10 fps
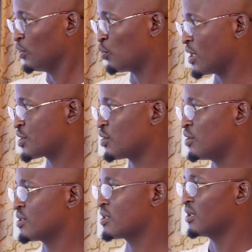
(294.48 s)

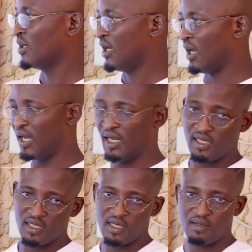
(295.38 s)
questions
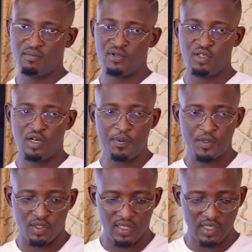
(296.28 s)
and the
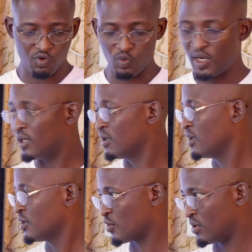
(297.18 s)
options as well.
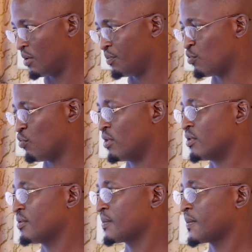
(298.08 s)
So number one,